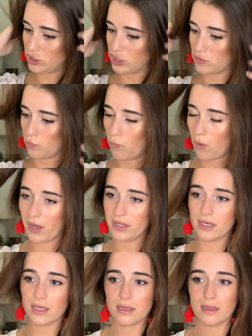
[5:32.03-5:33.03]
just
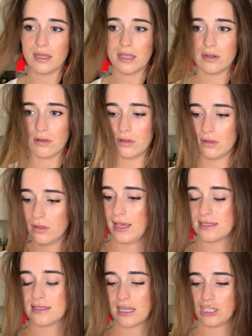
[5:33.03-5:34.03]
one little
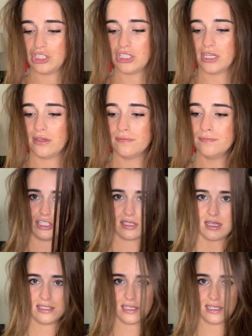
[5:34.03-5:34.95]
extension, just a